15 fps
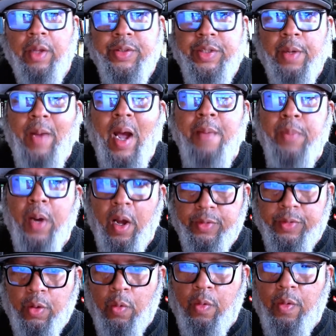to my
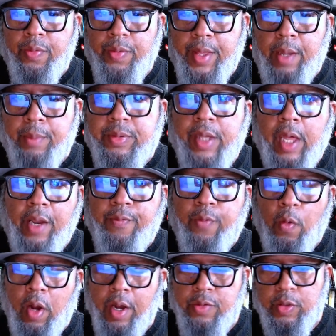bundle that I'm selling for
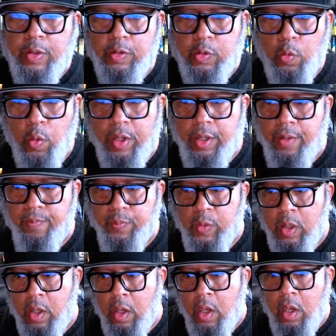120.
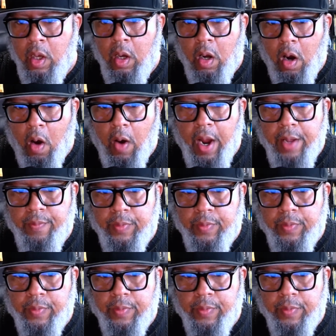All right.